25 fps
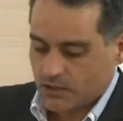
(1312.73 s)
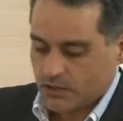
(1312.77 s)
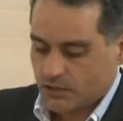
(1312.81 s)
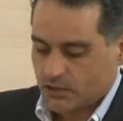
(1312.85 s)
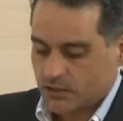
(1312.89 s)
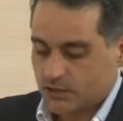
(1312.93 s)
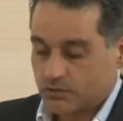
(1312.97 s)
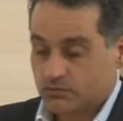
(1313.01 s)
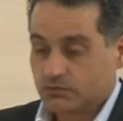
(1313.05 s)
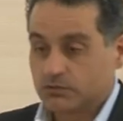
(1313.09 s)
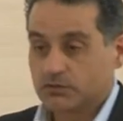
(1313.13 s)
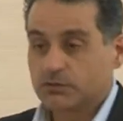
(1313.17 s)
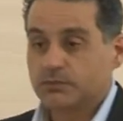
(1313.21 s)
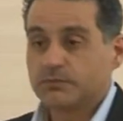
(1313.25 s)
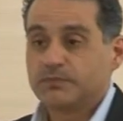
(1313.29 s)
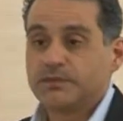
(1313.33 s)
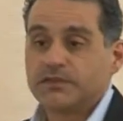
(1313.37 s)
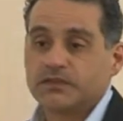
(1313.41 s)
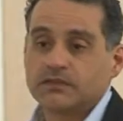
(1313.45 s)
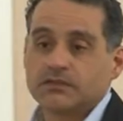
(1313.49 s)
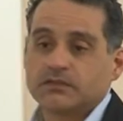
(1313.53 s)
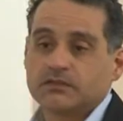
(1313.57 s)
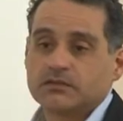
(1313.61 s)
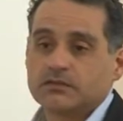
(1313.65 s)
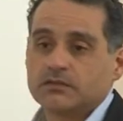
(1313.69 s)
you will
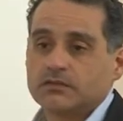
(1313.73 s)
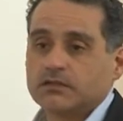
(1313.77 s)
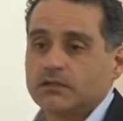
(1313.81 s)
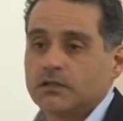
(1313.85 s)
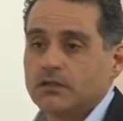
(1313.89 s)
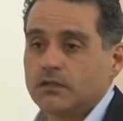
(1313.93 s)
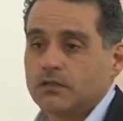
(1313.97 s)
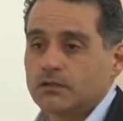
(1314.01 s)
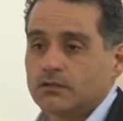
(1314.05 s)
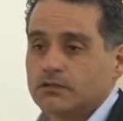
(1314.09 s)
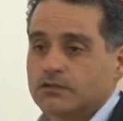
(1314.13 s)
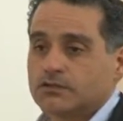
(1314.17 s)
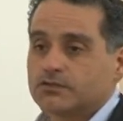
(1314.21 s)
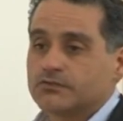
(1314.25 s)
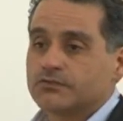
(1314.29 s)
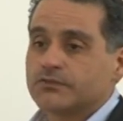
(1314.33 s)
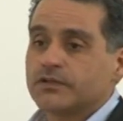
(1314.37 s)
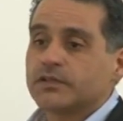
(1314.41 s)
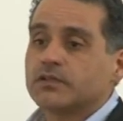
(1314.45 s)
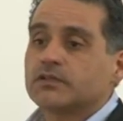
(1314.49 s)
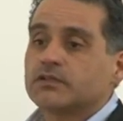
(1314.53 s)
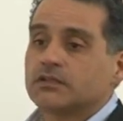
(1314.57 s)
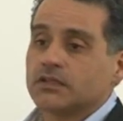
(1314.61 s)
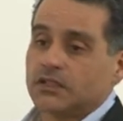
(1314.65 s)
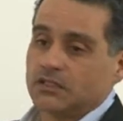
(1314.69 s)
build a
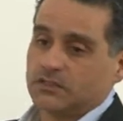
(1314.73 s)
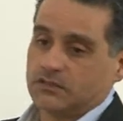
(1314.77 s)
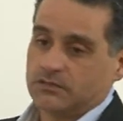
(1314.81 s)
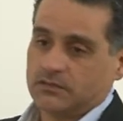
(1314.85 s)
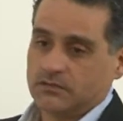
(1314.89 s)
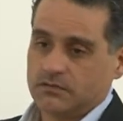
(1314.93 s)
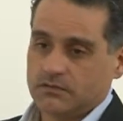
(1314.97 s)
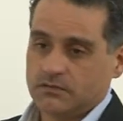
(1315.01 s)
curriculum,